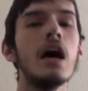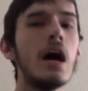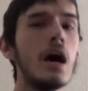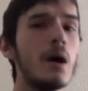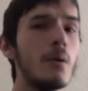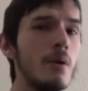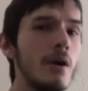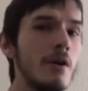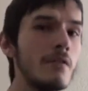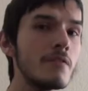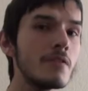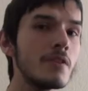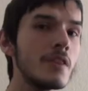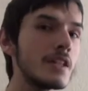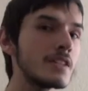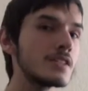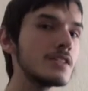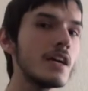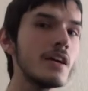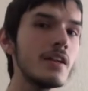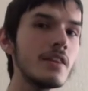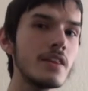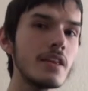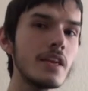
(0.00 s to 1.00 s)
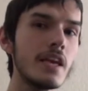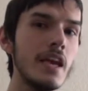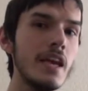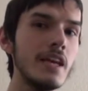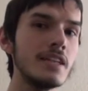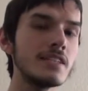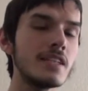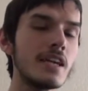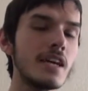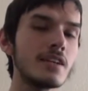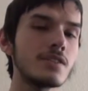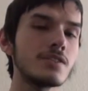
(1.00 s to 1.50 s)
However, that's not the
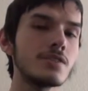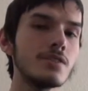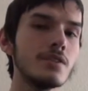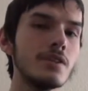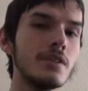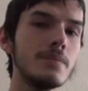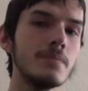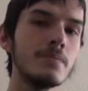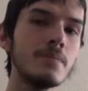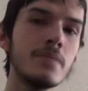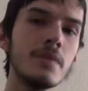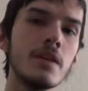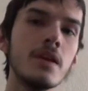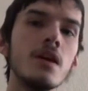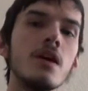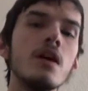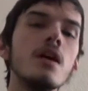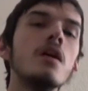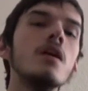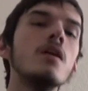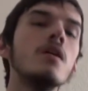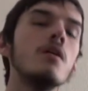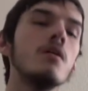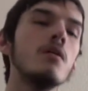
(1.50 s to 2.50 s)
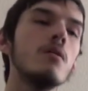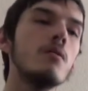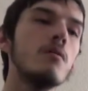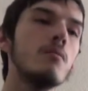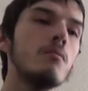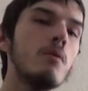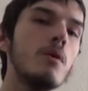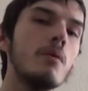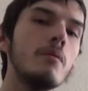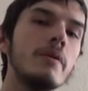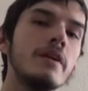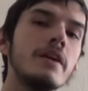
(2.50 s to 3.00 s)
case actually.
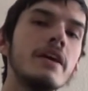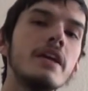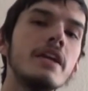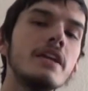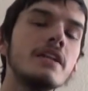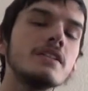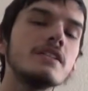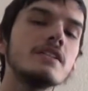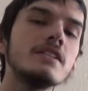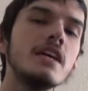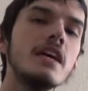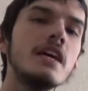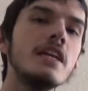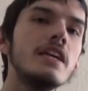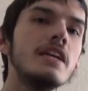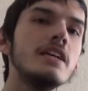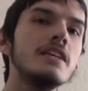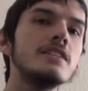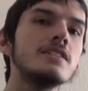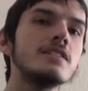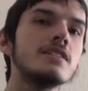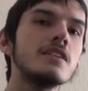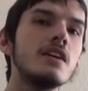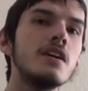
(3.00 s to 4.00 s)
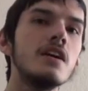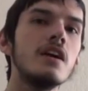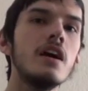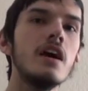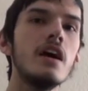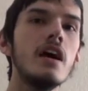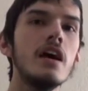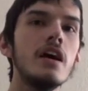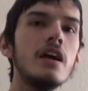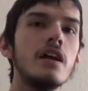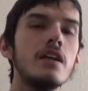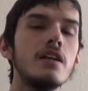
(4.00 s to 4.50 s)
What we get instead is
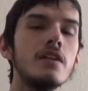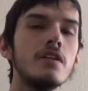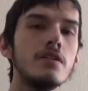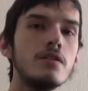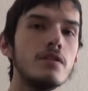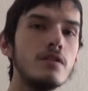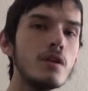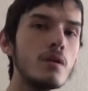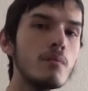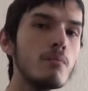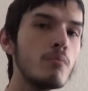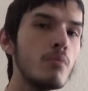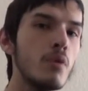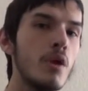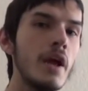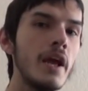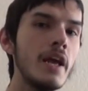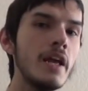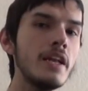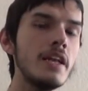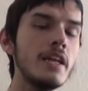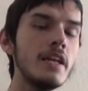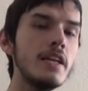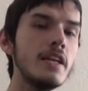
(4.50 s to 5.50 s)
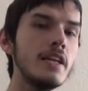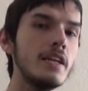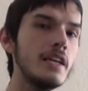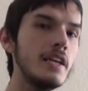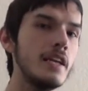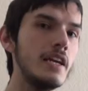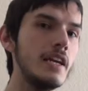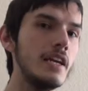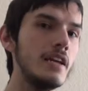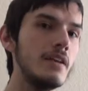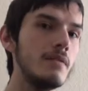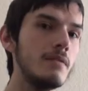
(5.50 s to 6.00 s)
your brain,
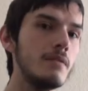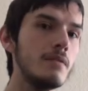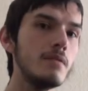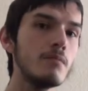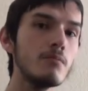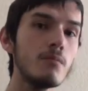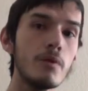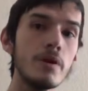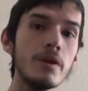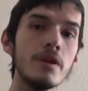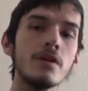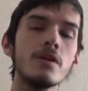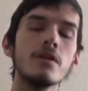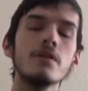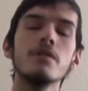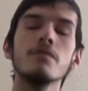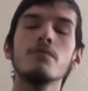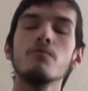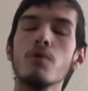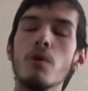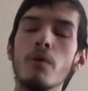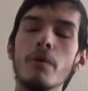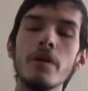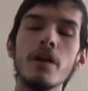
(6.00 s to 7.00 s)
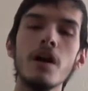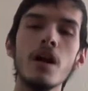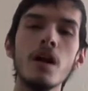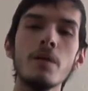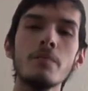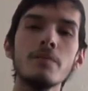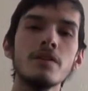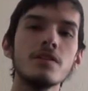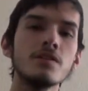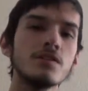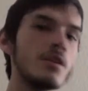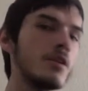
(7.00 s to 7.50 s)
when you're growing
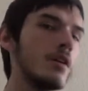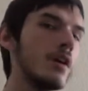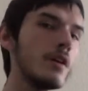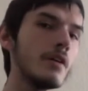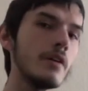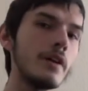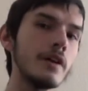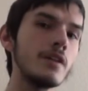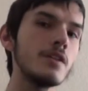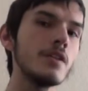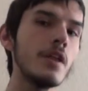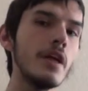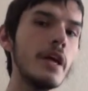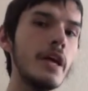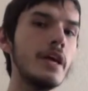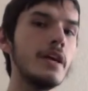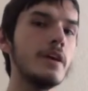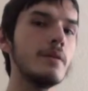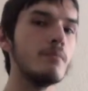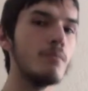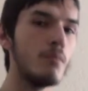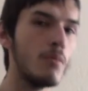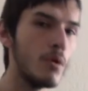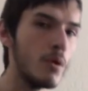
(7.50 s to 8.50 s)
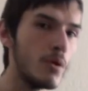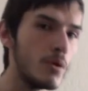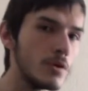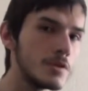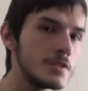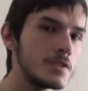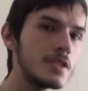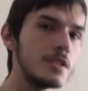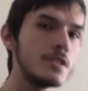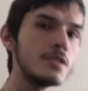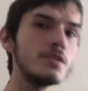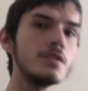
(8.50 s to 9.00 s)
up, is a lot like clay. It
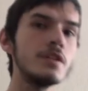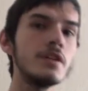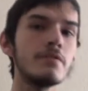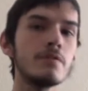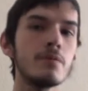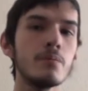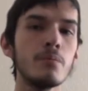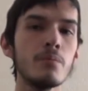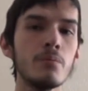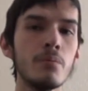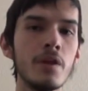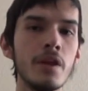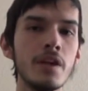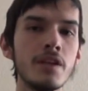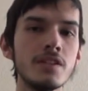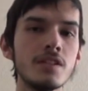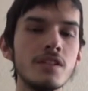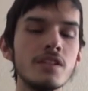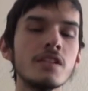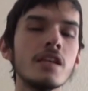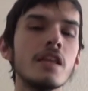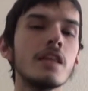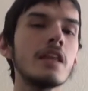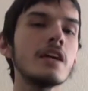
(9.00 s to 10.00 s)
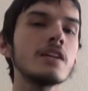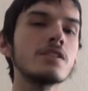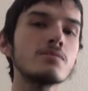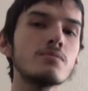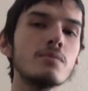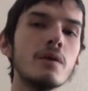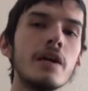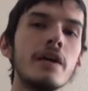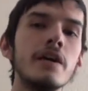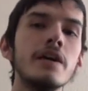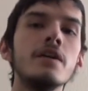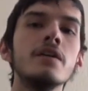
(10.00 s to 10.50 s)
molds into different places, and that's
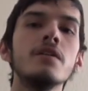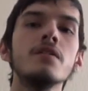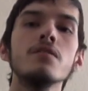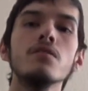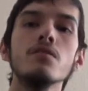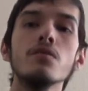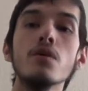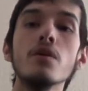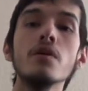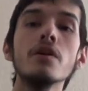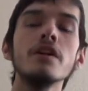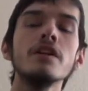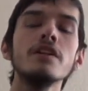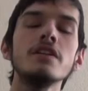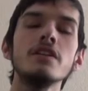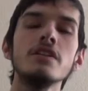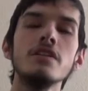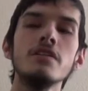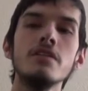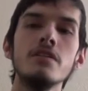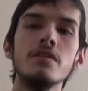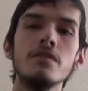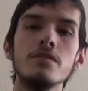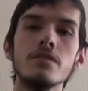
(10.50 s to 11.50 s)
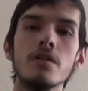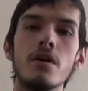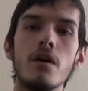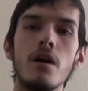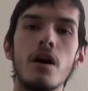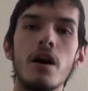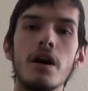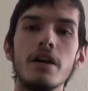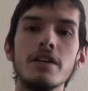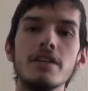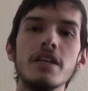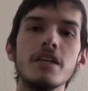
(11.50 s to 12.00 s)
why learning
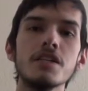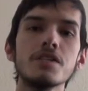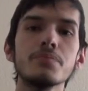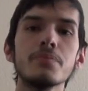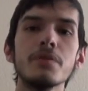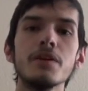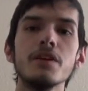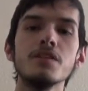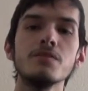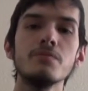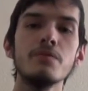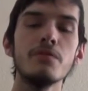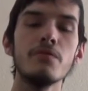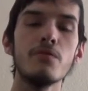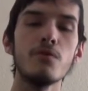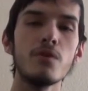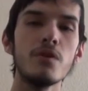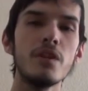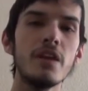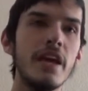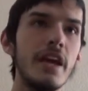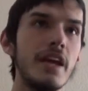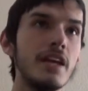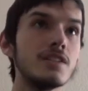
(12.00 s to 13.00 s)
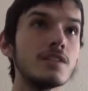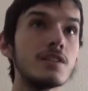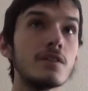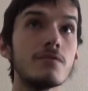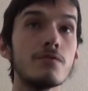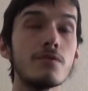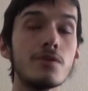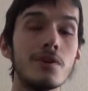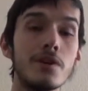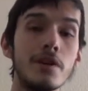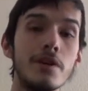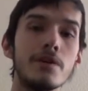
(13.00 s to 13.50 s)
takes place before the age
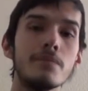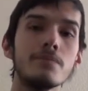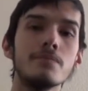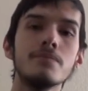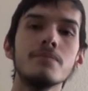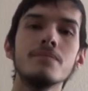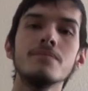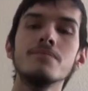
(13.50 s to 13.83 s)
of 30.